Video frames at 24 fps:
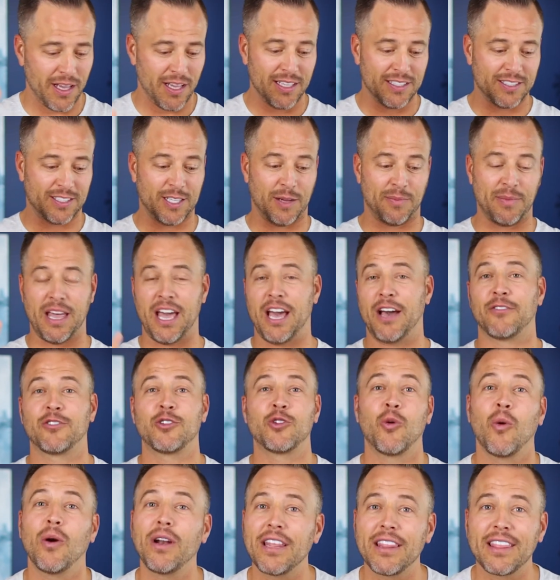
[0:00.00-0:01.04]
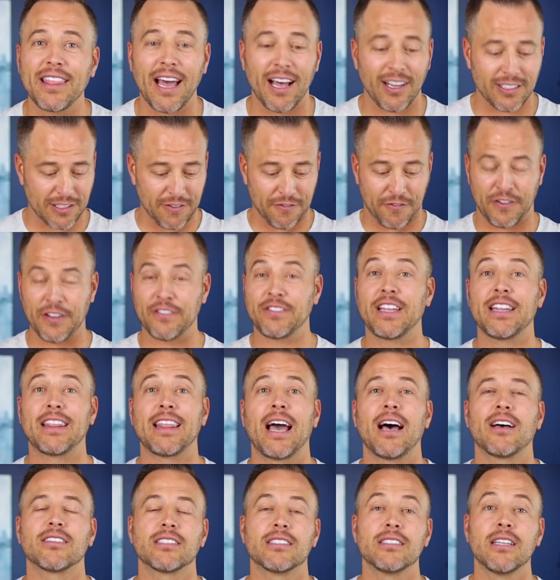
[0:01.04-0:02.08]
some that have 20,000,
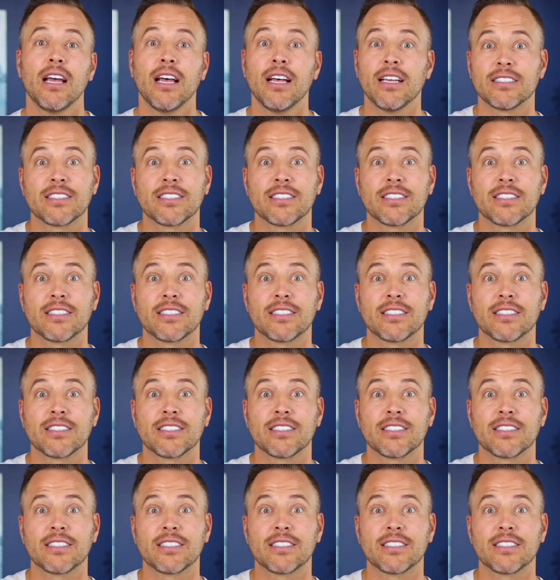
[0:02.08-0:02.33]
50,000,